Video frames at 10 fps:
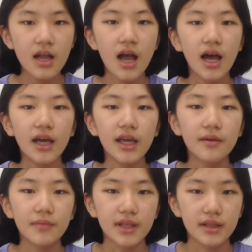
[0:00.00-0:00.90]
I
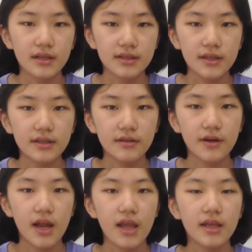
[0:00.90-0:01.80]
am in the 6th
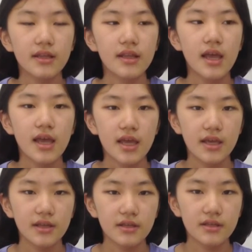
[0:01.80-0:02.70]
grade
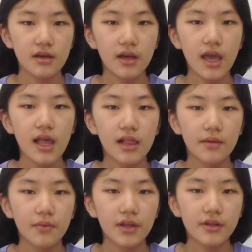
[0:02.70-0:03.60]
in Cheongga
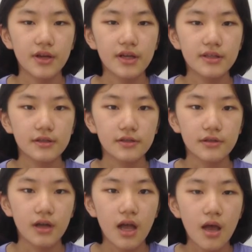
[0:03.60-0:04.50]
Elementary School.
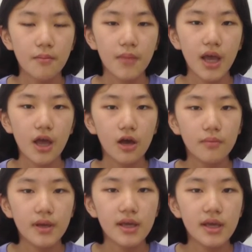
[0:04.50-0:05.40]
My
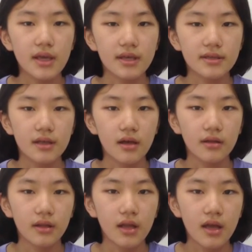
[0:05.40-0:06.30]
hobby is
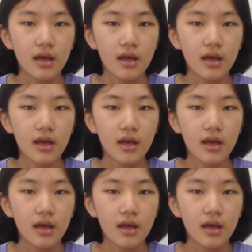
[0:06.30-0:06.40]
watching